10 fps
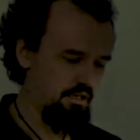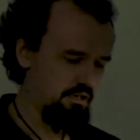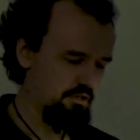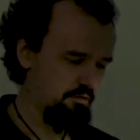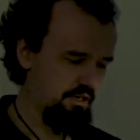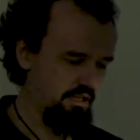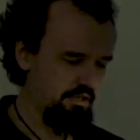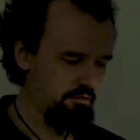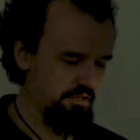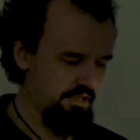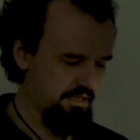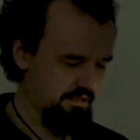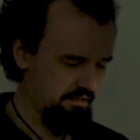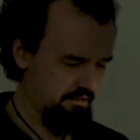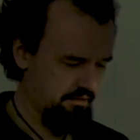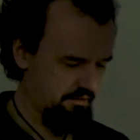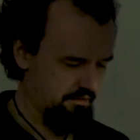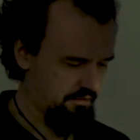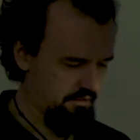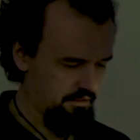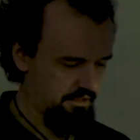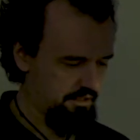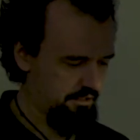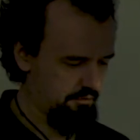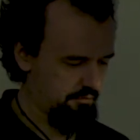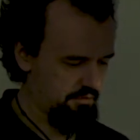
So I'll use this to